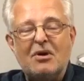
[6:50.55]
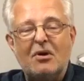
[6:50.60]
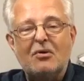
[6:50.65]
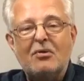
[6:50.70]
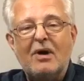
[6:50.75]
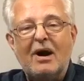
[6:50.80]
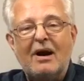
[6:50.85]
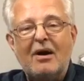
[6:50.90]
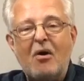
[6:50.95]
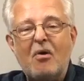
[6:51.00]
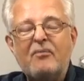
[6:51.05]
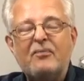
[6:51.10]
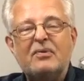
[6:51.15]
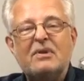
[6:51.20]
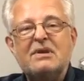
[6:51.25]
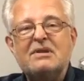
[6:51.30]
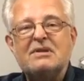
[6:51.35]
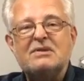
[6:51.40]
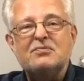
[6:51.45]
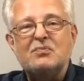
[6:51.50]
So
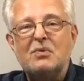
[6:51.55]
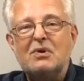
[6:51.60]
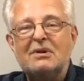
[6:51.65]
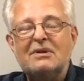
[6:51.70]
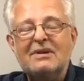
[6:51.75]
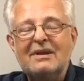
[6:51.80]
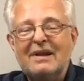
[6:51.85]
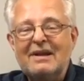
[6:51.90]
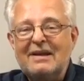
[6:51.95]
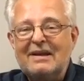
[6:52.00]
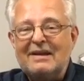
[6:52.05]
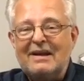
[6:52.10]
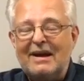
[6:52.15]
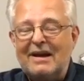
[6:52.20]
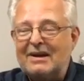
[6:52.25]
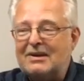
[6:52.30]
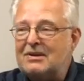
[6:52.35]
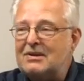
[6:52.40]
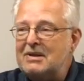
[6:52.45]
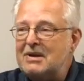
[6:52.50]
hopefully this will
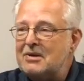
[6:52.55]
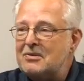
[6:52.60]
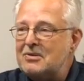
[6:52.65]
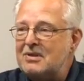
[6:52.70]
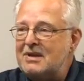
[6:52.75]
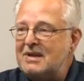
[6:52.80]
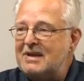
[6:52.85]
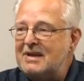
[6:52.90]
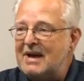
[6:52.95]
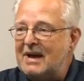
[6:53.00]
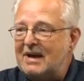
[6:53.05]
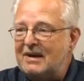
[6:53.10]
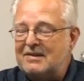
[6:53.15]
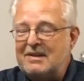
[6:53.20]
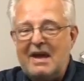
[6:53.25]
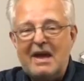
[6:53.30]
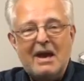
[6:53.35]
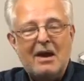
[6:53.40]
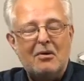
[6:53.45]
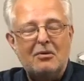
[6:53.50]
clear the
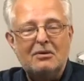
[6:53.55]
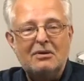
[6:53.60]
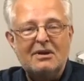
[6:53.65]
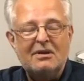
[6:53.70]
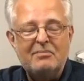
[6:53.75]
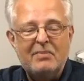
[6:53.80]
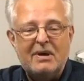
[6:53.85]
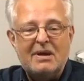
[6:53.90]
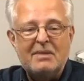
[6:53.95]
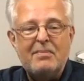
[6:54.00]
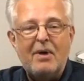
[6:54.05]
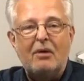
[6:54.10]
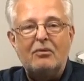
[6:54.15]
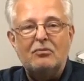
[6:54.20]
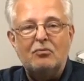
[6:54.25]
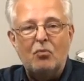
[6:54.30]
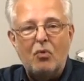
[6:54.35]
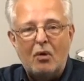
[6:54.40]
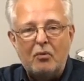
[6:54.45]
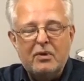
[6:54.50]
air a little bit
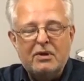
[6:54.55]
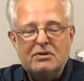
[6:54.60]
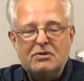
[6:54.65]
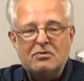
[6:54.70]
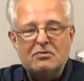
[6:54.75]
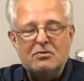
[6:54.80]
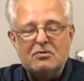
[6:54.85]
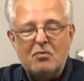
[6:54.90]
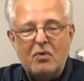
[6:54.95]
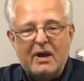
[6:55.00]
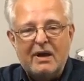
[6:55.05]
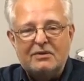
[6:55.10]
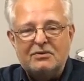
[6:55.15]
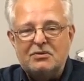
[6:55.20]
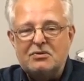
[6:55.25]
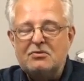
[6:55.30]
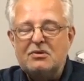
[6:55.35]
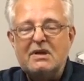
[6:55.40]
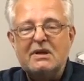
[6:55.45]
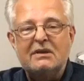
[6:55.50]
about what we do in the way
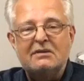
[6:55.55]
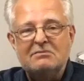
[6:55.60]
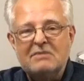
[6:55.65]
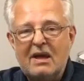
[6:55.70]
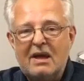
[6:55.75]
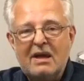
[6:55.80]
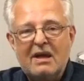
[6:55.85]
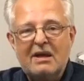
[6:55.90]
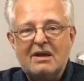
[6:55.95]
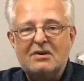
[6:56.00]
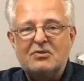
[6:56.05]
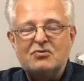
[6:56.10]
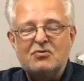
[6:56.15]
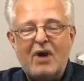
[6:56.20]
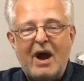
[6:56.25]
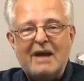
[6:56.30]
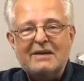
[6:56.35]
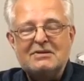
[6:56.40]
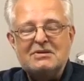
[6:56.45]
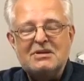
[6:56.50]
of tuning, and
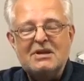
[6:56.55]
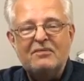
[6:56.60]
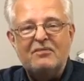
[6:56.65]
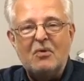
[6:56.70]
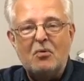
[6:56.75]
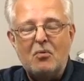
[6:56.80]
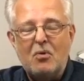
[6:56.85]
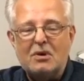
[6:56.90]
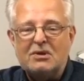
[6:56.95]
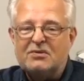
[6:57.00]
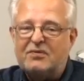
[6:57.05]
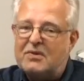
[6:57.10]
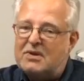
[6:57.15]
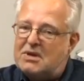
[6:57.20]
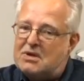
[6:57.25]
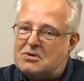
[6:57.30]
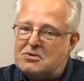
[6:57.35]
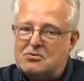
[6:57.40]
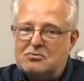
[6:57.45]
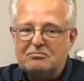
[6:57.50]
try it and see if it works for
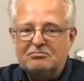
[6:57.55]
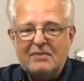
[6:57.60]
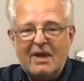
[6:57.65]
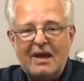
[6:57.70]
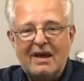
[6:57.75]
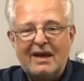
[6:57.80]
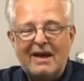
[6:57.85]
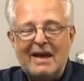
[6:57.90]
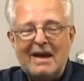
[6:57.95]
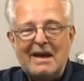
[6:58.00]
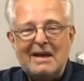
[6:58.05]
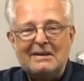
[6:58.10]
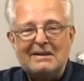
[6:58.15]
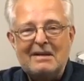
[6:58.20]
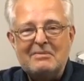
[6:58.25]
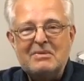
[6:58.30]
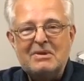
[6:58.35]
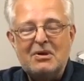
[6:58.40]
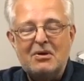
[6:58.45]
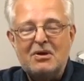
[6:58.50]
you, and
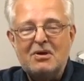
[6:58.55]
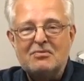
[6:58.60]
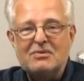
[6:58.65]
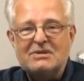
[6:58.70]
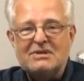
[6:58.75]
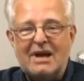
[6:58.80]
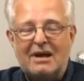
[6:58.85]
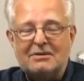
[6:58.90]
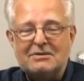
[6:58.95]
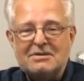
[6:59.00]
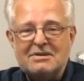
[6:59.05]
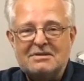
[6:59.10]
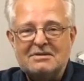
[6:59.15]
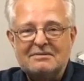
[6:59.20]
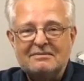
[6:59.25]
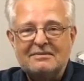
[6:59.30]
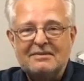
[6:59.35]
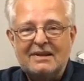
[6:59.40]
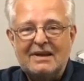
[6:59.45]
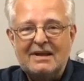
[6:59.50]
let me know your results.
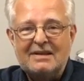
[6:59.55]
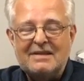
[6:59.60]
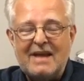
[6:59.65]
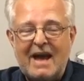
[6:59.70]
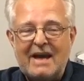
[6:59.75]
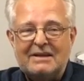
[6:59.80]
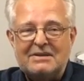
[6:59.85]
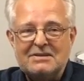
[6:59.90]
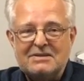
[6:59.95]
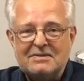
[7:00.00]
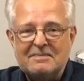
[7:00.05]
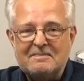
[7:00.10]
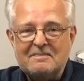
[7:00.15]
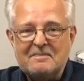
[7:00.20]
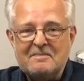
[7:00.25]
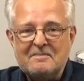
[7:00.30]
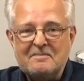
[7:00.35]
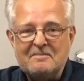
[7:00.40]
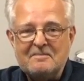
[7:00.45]
Thanks.